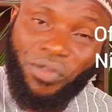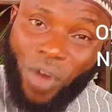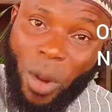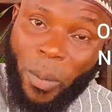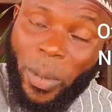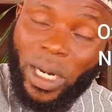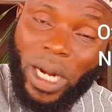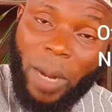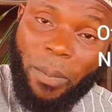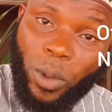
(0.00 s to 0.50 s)

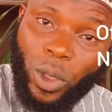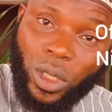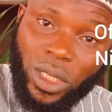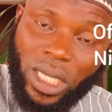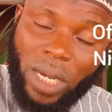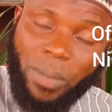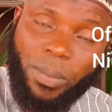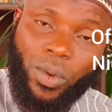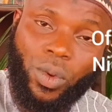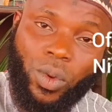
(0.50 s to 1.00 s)
from a
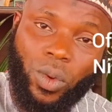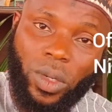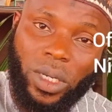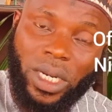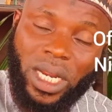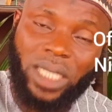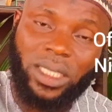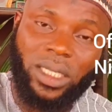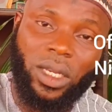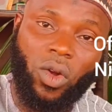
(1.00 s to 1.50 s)
reputable
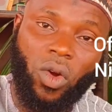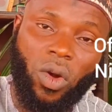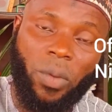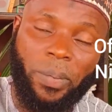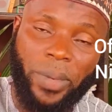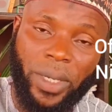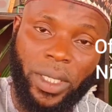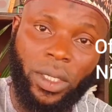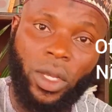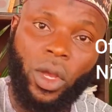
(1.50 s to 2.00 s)
real estate
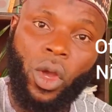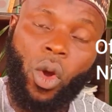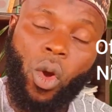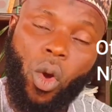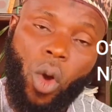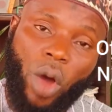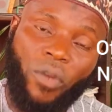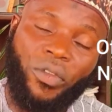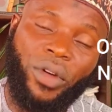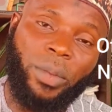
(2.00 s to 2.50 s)
company
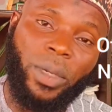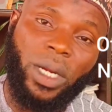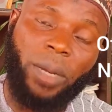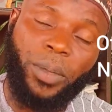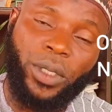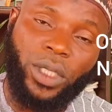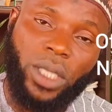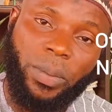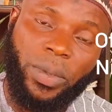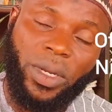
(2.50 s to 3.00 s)
or from a
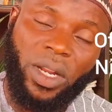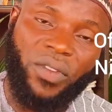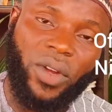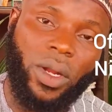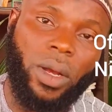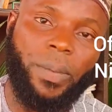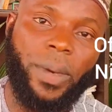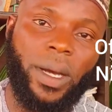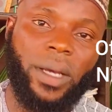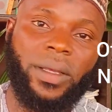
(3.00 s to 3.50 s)
reputable
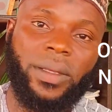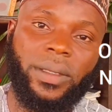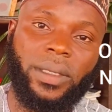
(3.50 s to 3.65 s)
developer.